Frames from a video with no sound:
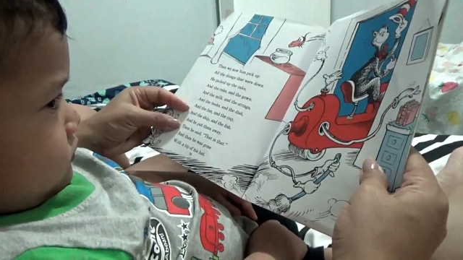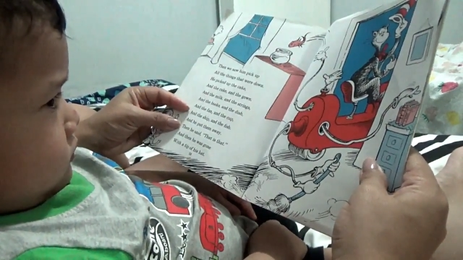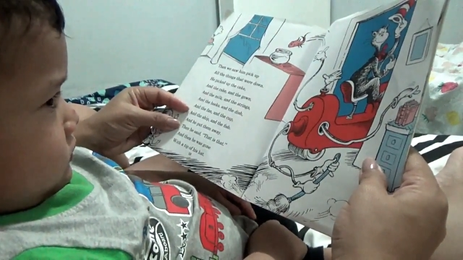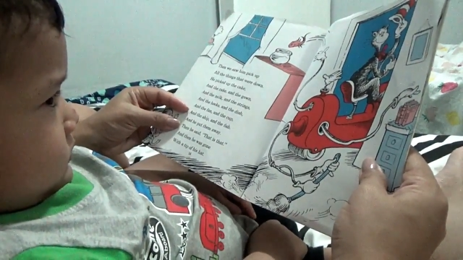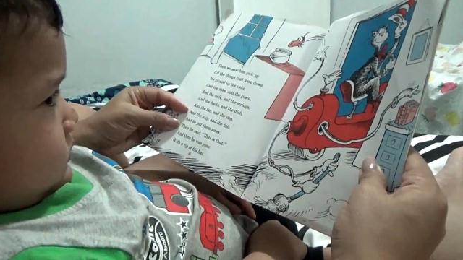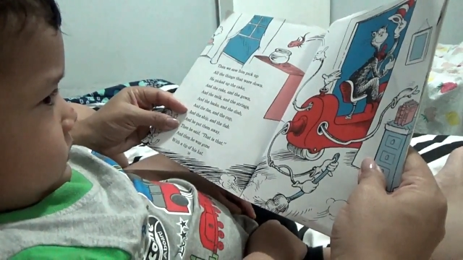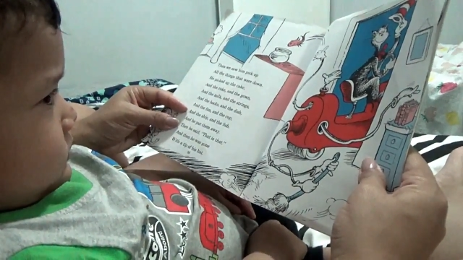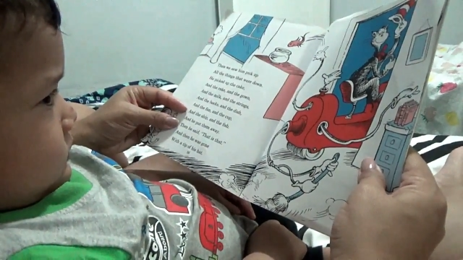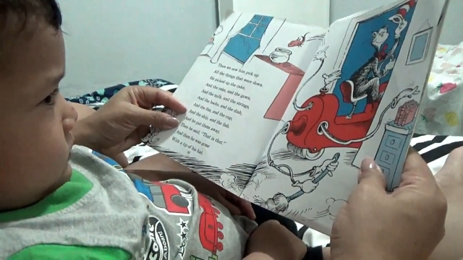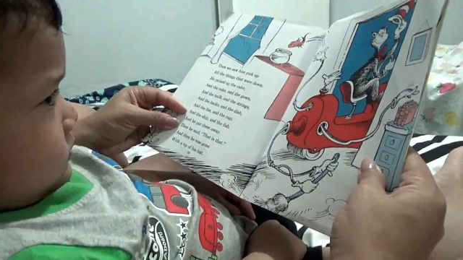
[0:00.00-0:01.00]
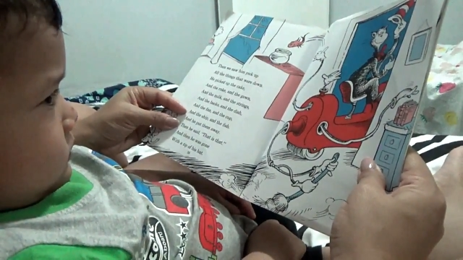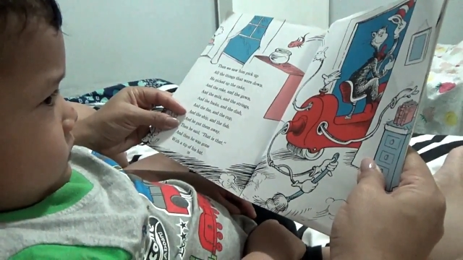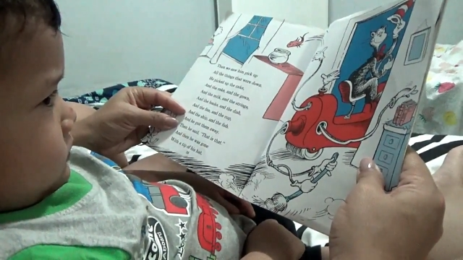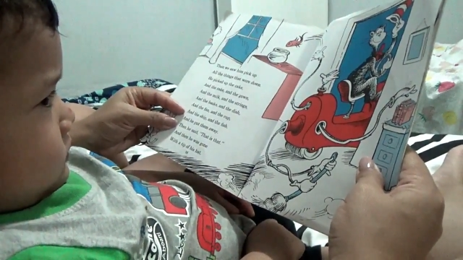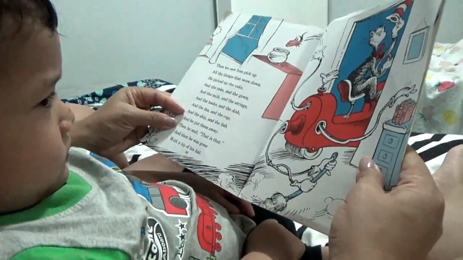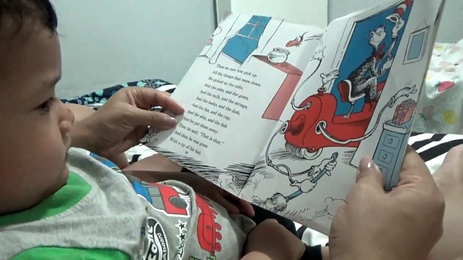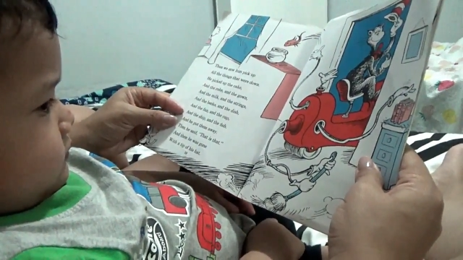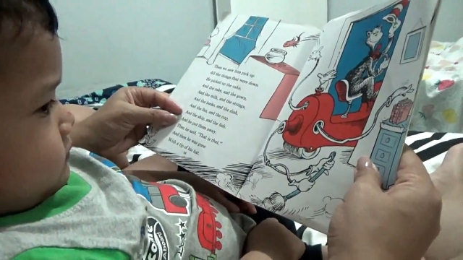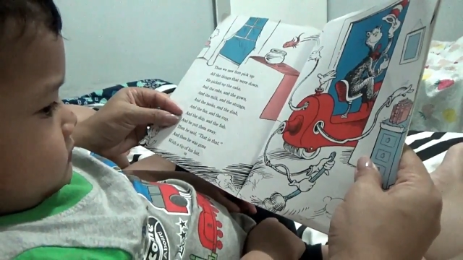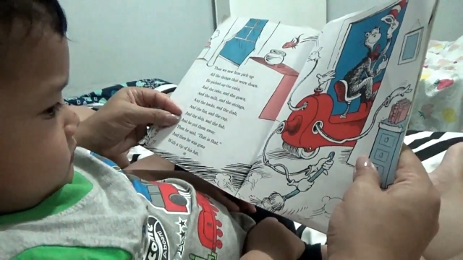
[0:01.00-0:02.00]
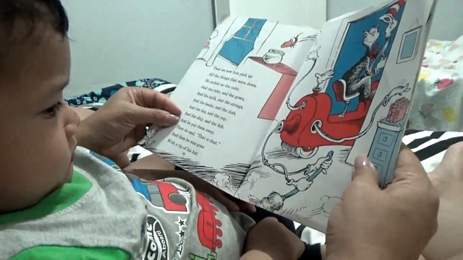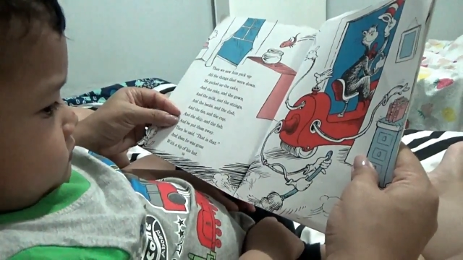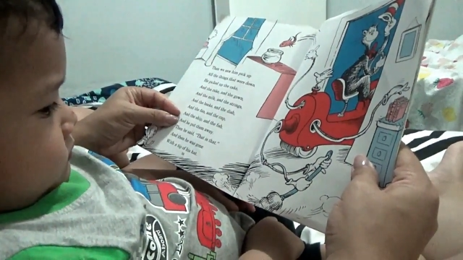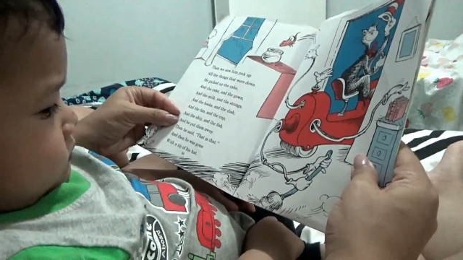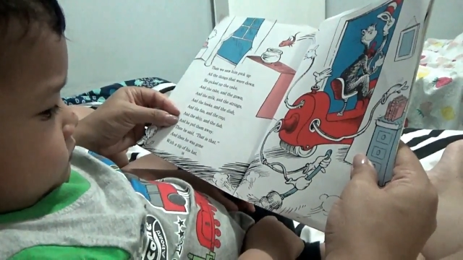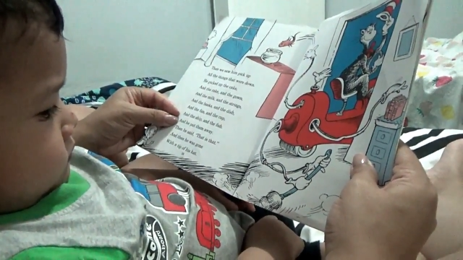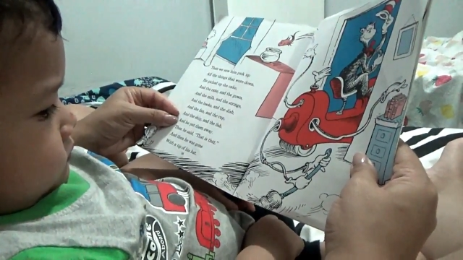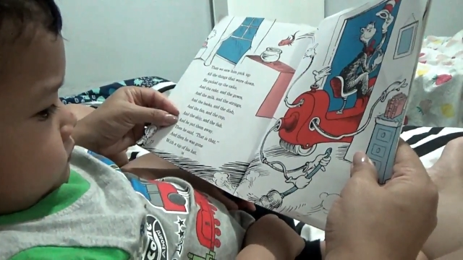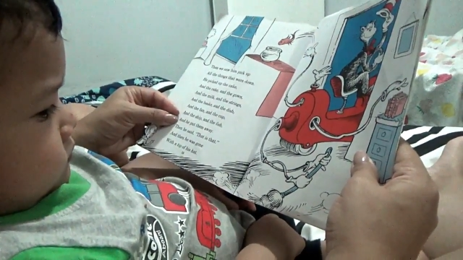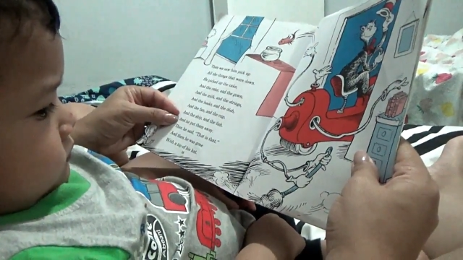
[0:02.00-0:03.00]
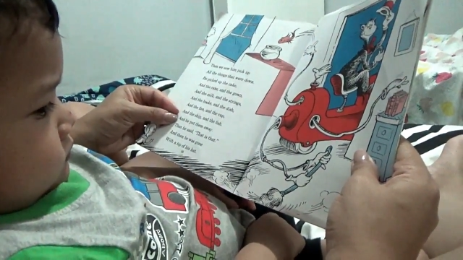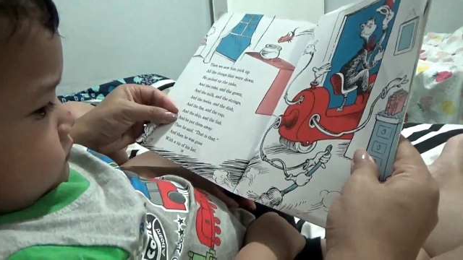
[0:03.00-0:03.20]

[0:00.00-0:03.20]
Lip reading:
(no speaker visible)